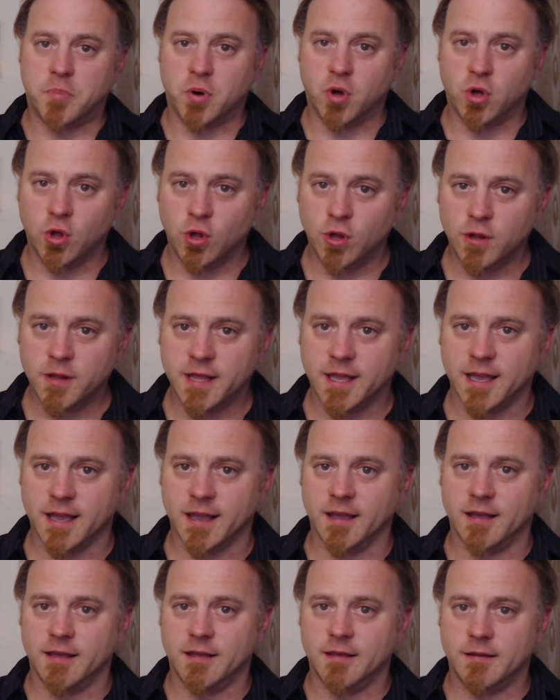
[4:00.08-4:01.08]

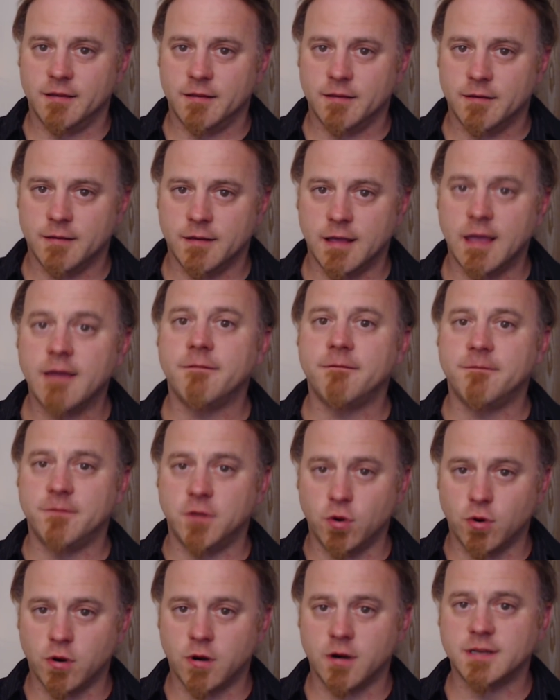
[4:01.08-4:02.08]
pulling. If
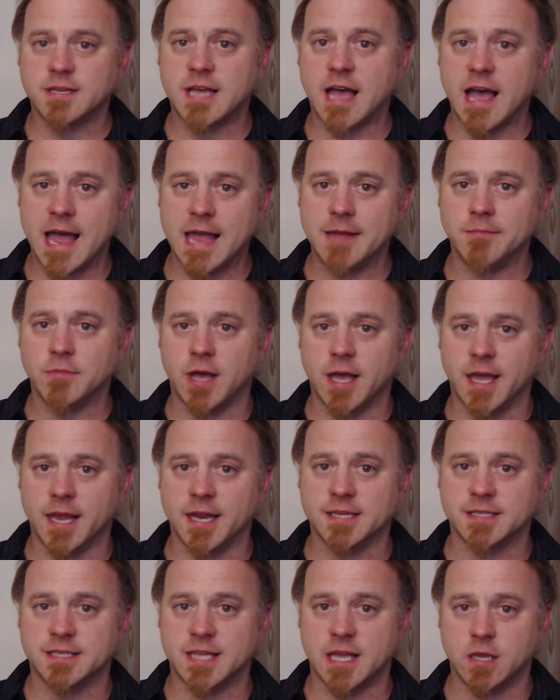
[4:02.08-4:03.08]
your timeline
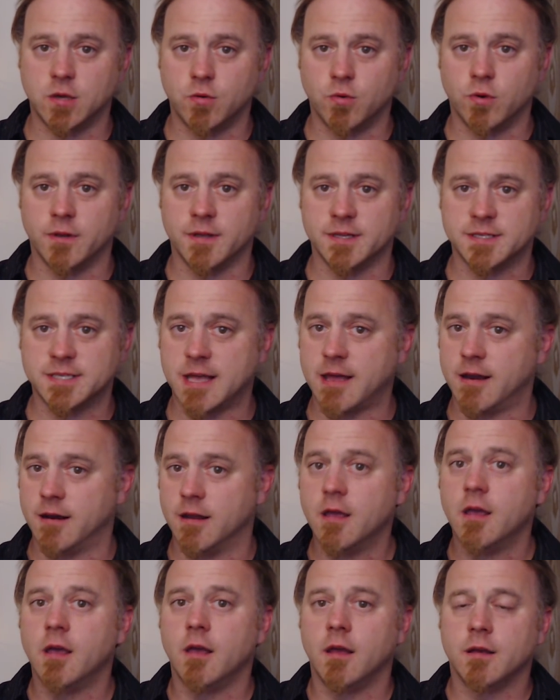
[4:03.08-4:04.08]
is that you will ascend,
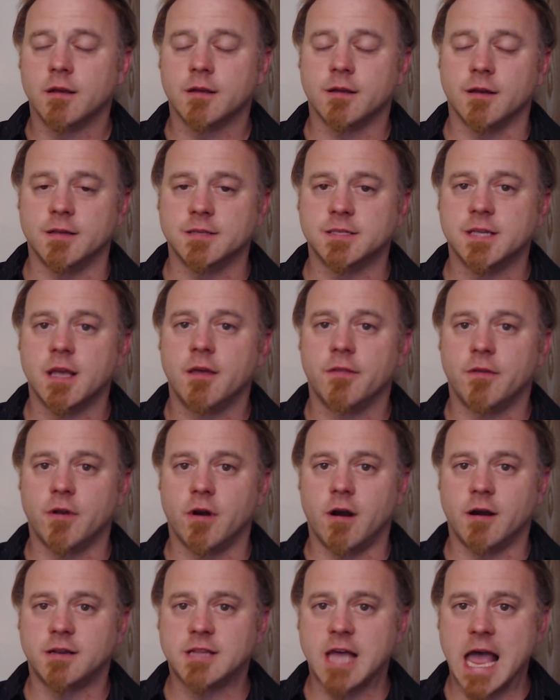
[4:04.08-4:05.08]
because there
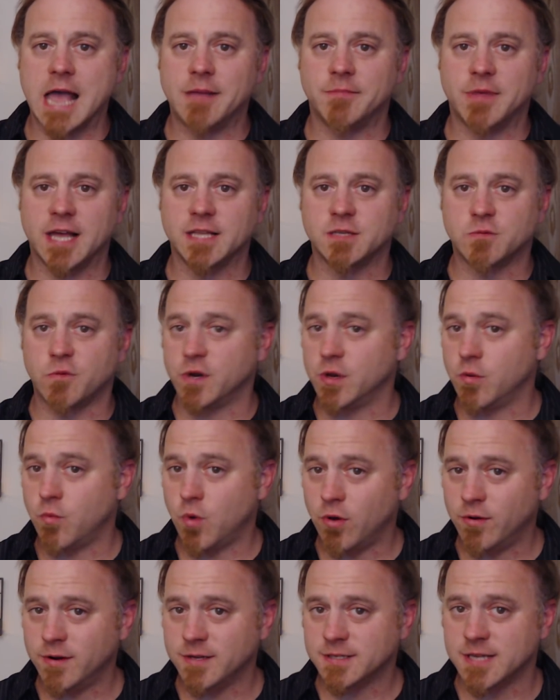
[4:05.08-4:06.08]
are timelines where you
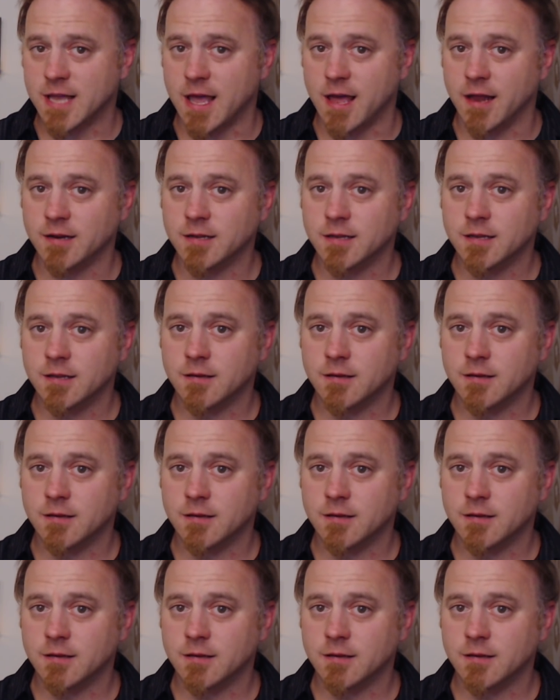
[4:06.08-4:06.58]
won't ascend,